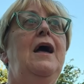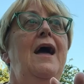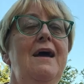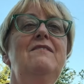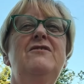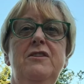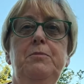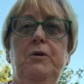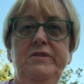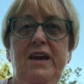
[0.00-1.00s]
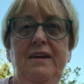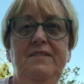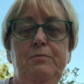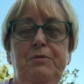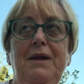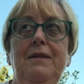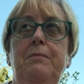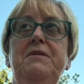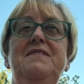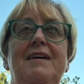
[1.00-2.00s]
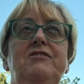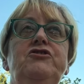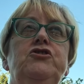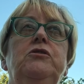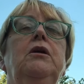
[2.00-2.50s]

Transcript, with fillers: everybody to bring their potential